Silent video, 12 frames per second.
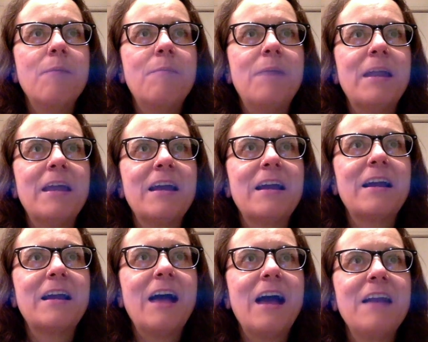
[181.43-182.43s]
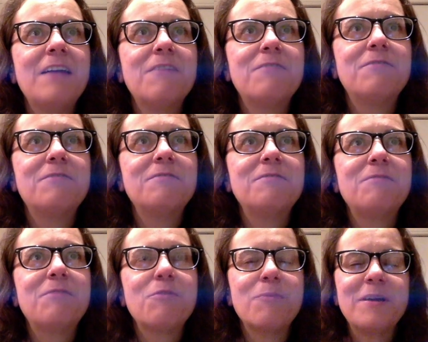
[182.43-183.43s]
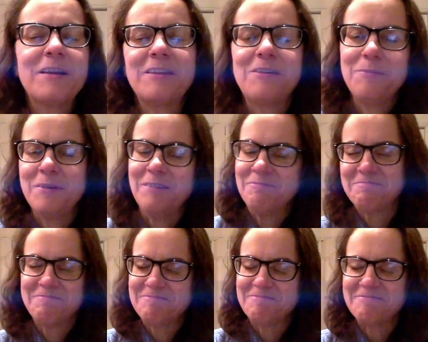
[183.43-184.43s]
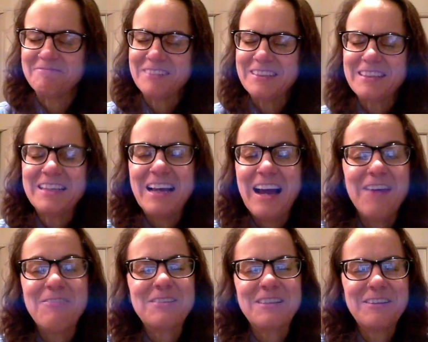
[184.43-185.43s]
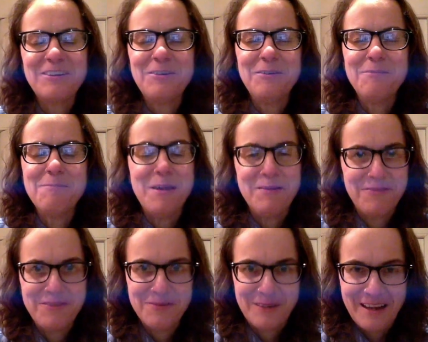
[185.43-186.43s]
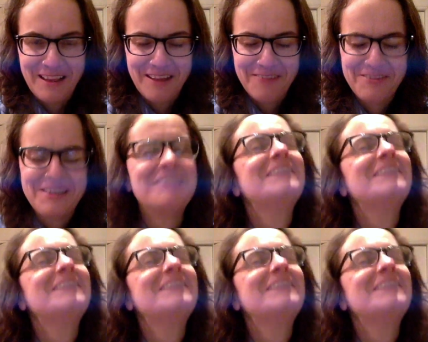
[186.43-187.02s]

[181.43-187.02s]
But it kind of threw me a little bit. I was a little miffed when I left.